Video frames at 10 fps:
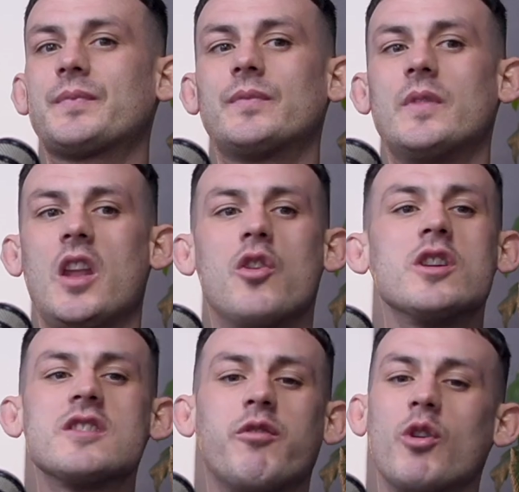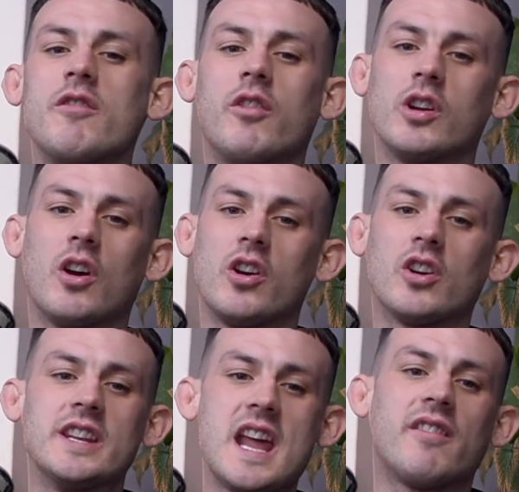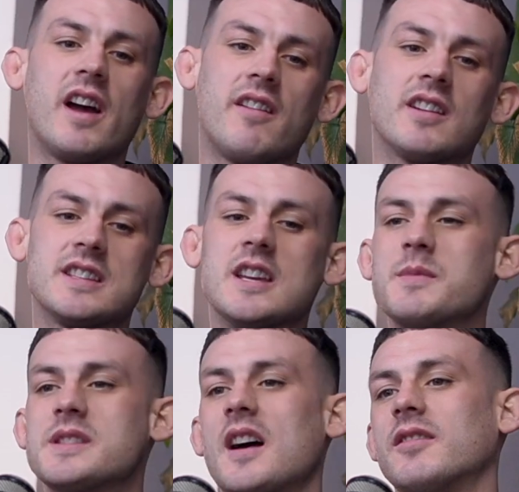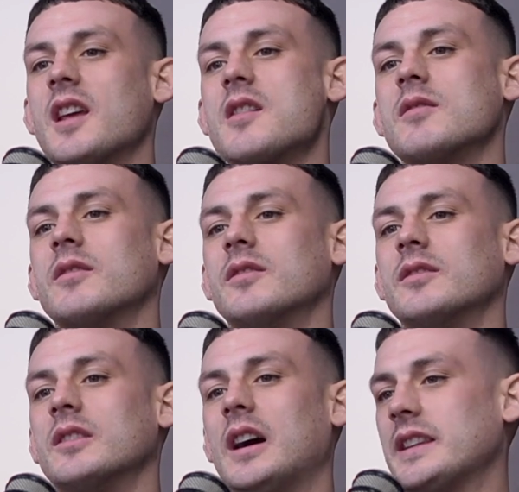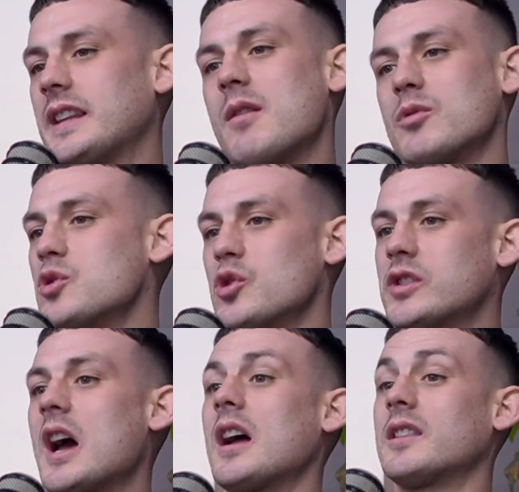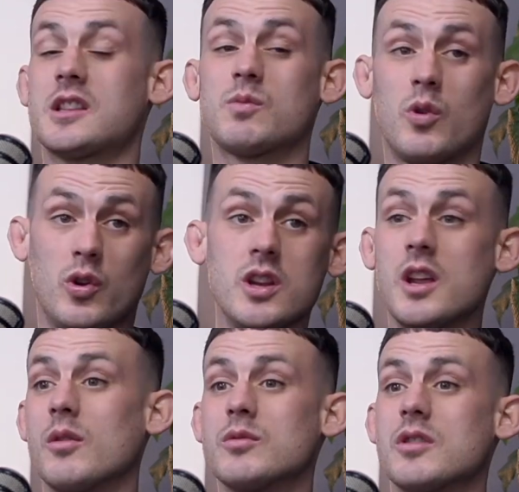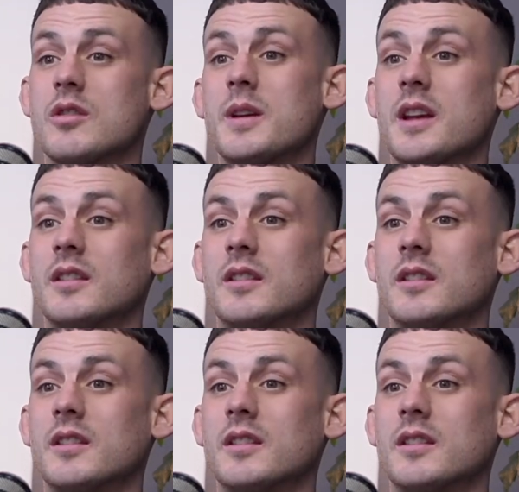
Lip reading: a 9 to 5 I could never ever see myself doing, and that was just that's what I knew, do you know what I mean?